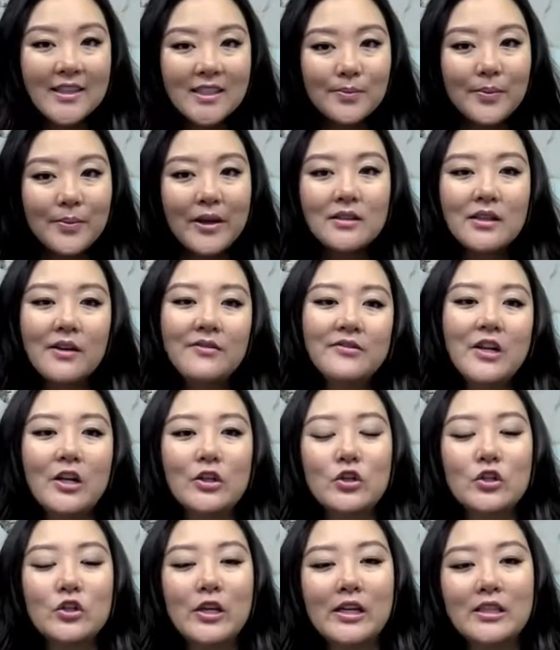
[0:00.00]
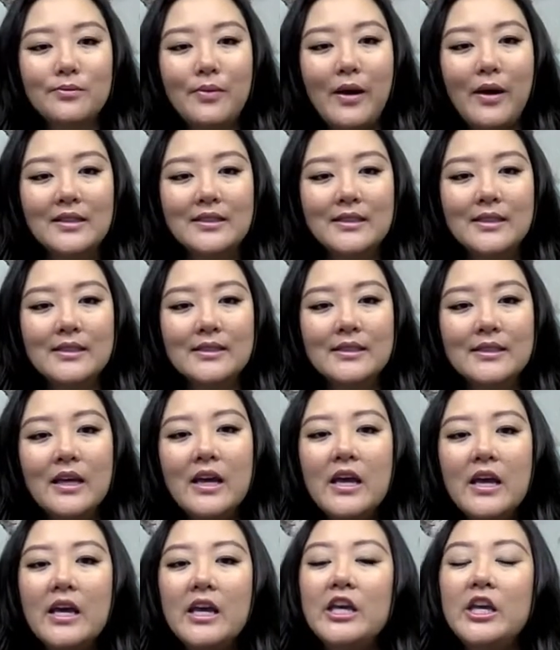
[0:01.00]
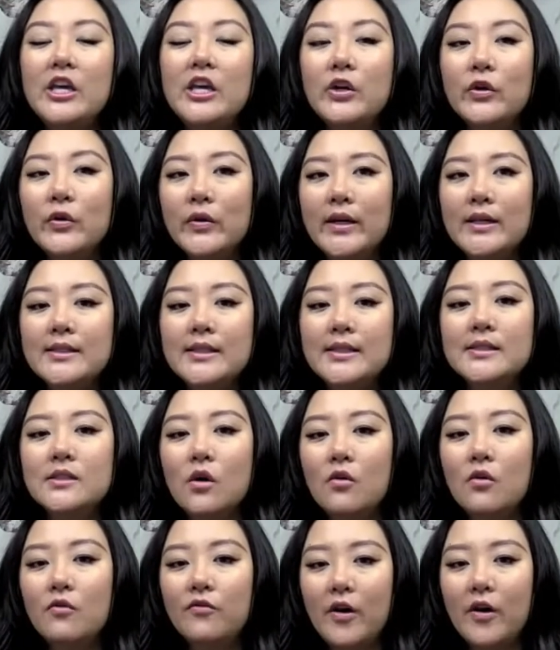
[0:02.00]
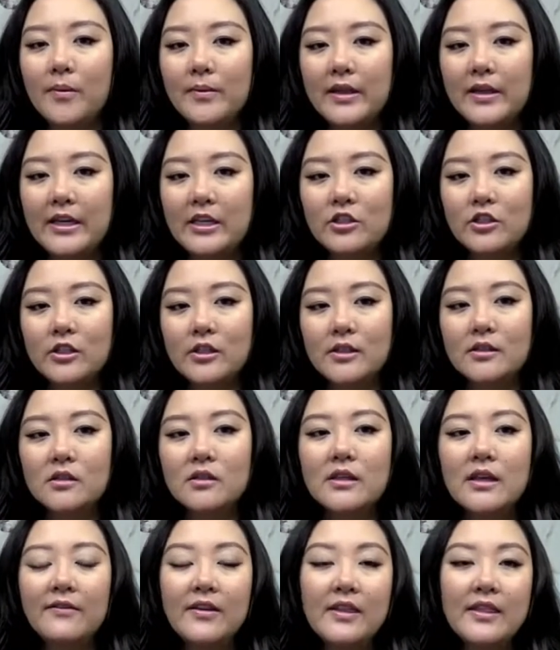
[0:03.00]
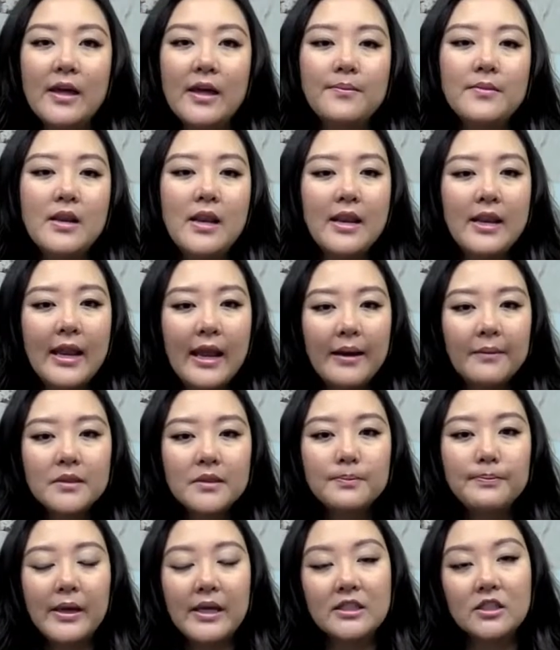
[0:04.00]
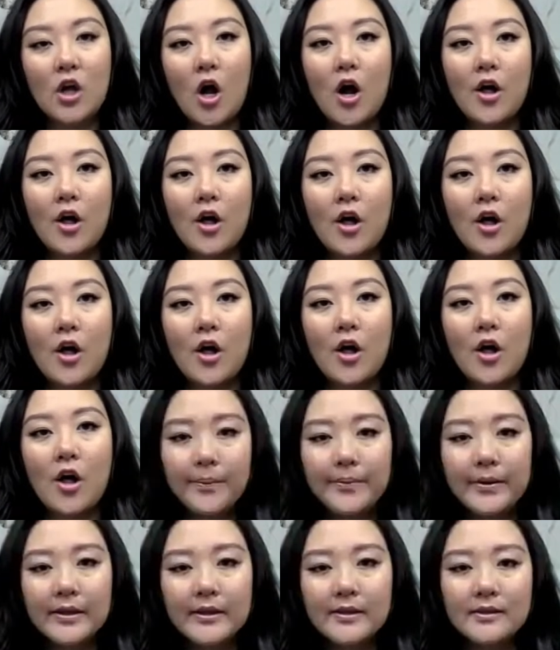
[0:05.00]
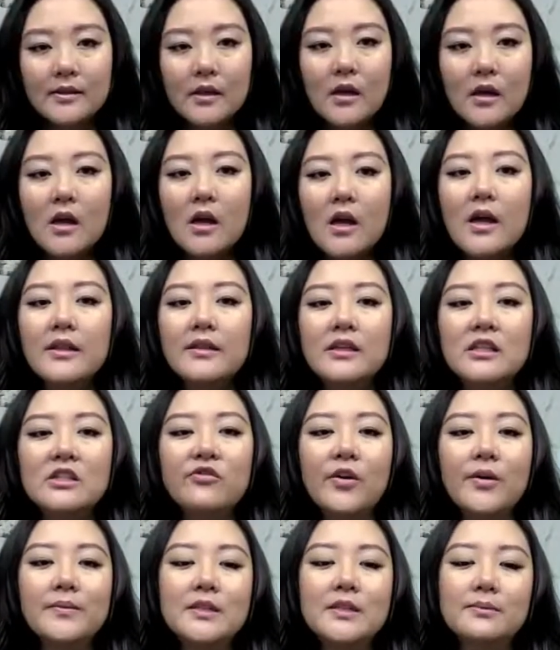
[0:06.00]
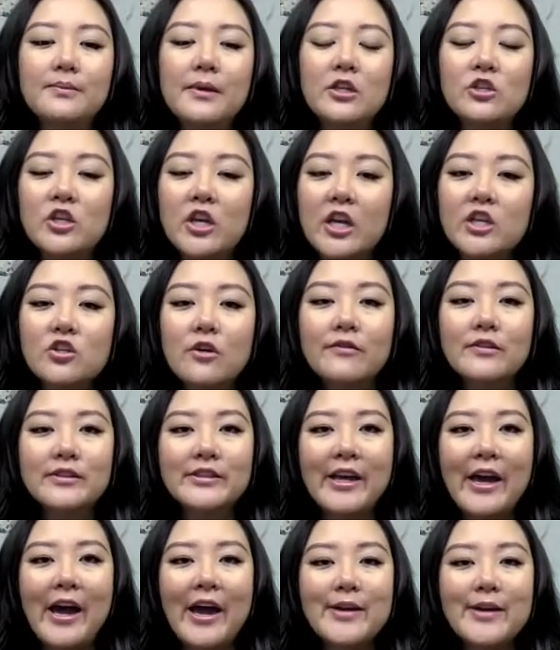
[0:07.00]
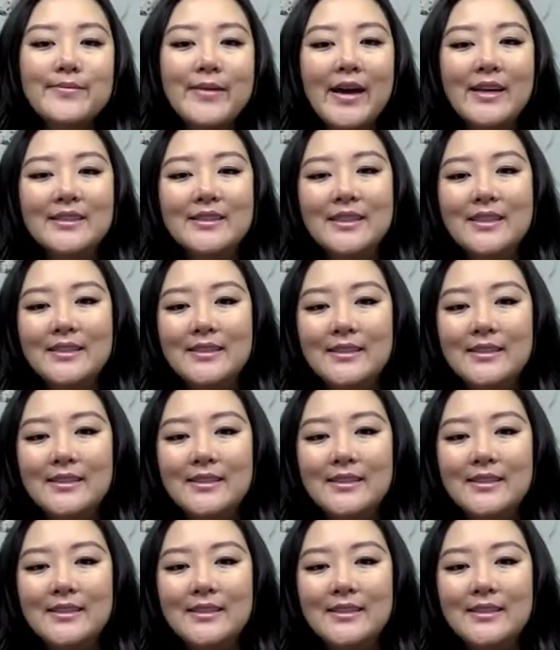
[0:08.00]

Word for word: aspect of Doctor Chang's practice. He creates his own formulations, giving them names based on their purpose. These formulas may change over time as